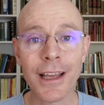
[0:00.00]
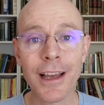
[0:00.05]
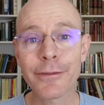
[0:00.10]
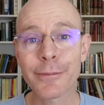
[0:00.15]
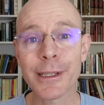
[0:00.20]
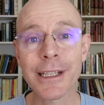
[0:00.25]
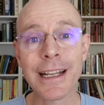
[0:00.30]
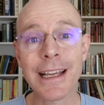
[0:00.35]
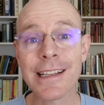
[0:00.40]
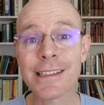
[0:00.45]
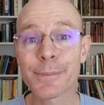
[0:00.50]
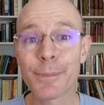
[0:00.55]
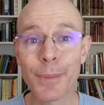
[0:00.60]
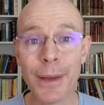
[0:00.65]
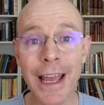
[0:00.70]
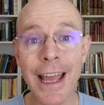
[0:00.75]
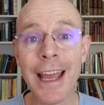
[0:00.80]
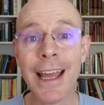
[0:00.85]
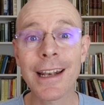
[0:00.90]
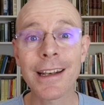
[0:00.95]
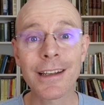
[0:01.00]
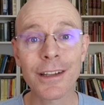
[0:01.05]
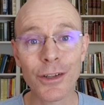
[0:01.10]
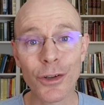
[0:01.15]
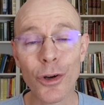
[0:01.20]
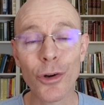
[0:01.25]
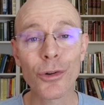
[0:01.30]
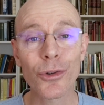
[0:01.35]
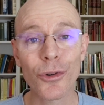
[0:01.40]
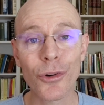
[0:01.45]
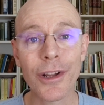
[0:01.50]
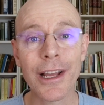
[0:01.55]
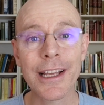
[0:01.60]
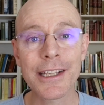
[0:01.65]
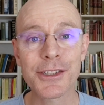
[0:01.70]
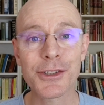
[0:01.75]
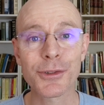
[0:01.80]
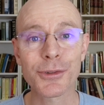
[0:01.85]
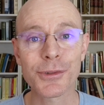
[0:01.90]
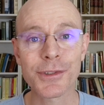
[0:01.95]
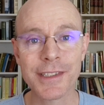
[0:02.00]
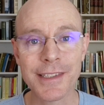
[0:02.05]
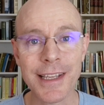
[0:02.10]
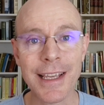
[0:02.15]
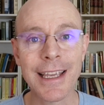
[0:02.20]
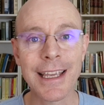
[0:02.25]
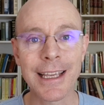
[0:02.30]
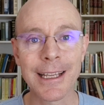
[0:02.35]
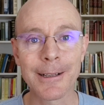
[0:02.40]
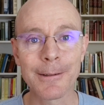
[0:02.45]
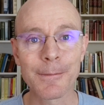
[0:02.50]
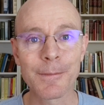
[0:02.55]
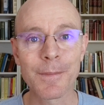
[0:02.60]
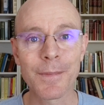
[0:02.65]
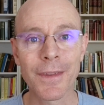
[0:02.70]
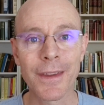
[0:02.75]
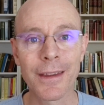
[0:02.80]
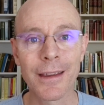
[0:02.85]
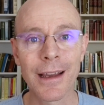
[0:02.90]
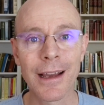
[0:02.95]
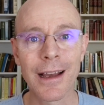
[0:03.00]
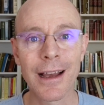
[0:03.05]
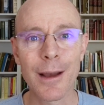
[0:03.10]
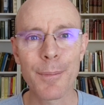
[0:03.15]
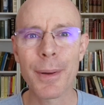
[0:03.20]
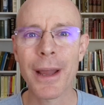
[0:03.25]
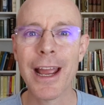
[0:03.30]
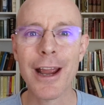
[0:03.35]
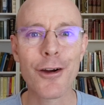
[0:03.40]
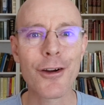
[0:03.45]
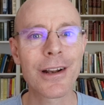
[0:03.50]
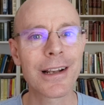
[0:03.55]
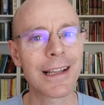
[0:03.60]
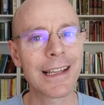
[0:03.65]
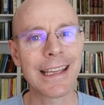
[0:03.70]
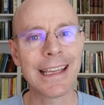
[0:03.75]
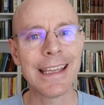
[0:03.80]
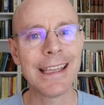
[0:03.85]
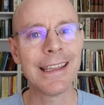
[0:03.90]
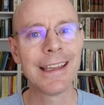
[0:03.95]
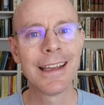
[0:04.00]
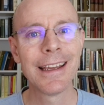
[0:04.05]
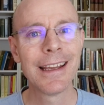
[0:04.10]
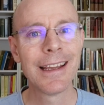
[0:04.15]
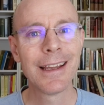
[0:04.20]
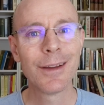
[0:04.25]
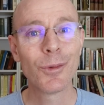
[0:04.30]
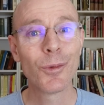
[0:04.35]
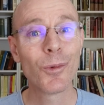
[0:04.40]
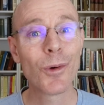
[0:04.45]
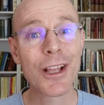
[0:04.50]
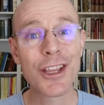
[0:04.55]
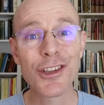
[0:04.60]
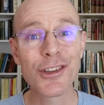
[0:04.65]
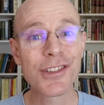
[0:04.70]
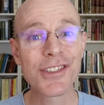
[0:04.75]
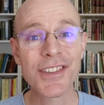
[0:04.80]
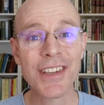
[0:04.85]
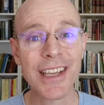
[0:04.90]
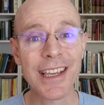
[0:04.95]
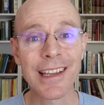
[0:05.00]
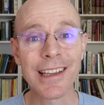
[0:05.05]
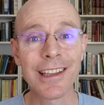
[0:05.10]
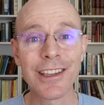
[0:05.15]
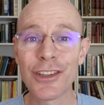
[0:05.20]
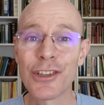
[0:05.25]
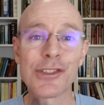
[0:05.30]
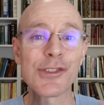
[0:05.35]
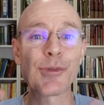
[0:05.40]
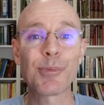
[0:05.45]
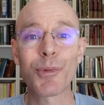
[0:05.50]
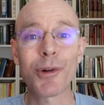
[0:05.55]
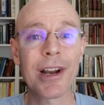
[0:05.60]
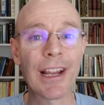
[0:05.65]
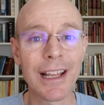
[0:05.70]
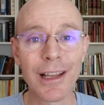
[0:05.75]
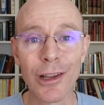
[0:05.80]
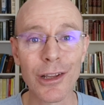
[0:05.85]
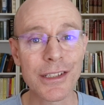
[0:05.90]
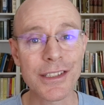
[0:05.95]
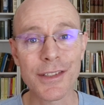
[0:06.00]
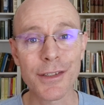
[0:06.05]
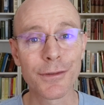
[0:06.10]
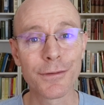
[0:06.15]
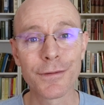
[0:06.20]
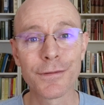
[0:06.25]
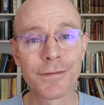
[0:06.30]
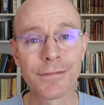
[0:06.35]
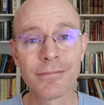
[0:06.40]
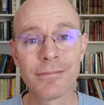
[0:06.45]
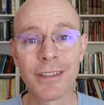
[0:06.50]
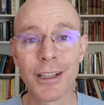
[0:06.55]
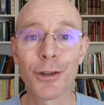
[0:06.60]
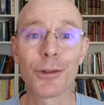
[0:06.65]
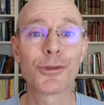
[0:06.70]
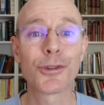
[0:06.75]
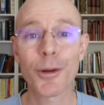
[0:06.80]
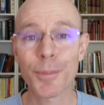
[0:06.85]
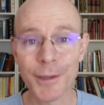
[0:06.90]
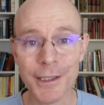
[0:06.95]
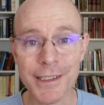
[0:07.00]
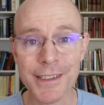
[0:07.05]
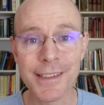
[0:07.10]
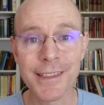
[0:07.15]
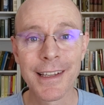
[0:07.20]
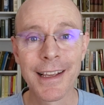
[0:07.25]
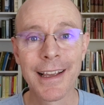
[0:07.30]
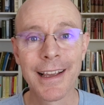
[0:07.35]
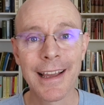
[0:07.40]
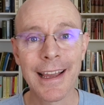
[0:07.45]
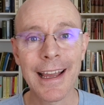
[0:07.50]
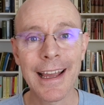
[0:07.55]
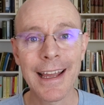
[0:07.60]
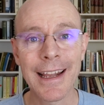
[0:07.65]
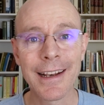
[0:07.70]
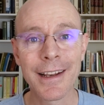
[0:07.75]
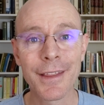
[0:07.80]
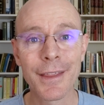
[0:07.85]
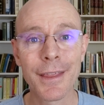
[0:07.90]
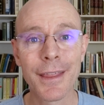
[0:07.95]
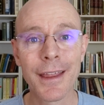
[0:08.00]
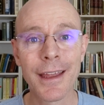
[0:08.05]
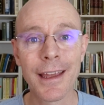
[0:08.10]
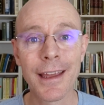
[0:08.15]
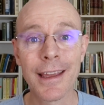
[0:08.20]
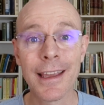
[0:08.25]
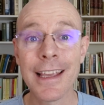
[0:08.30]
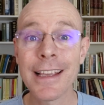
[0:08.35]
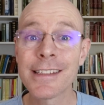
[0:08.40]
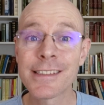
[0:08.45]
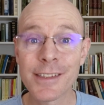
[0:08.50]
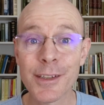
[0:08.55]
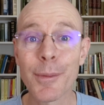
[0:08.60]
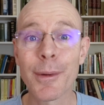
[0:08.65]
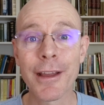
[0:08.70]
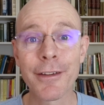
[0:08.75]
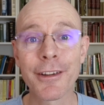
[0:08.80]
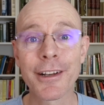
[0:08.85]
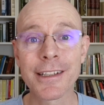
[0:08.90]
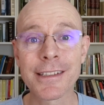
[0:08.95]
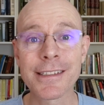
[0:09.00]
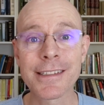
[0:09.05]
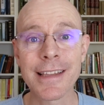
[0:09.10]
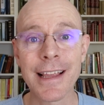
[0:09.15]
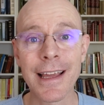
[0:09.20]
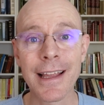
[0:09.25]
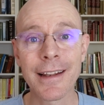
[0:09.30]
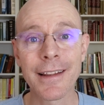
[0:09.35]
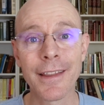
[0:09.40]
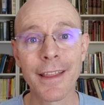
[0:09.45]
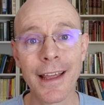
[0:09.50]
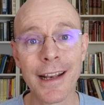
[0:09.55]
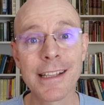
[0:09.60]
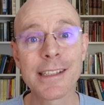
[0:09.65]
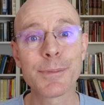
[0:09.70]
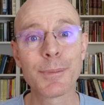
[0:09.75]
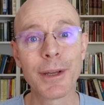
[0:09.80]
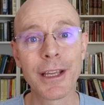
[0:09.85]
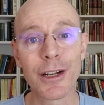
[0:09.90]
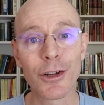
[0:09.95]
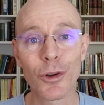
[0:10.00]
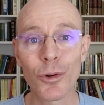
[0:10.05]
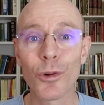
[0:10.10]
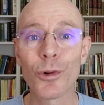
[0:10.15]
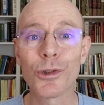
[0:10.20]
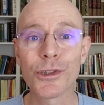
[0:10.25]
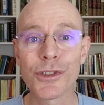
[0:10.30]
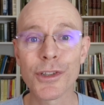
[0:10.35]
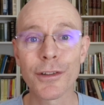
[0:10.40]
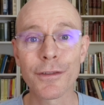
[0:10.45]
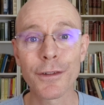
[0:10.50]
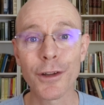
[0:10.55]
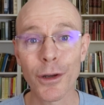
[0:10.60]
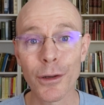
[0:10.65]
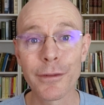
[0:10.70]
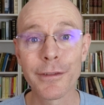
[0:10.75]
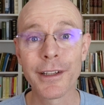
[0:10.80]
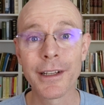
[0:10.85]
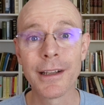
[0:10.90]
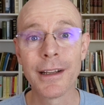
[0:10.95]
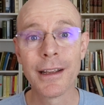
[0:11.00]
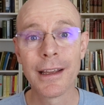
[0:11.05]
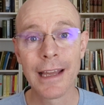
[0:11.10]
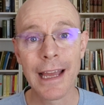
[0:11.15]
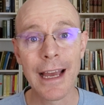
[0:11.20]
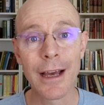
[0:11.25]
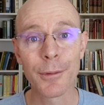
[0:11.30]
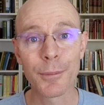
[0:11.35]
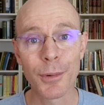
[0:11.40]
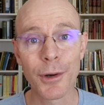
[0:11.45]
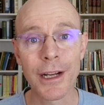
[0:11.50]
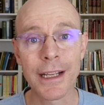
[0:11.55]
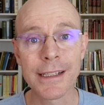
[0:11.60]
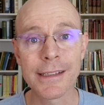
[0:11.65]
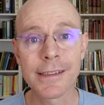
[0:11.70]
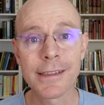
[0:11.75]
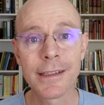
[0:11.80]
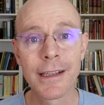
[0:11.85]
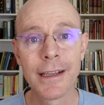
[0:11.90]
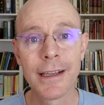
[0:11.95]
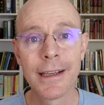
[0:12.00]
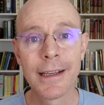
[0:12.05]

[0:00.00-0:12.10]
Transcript: the government has banned congregational singing. Apparently, when you sing, you spray lots of little droplets. And there is some evidence that it's been a cause of COVID outbreaks.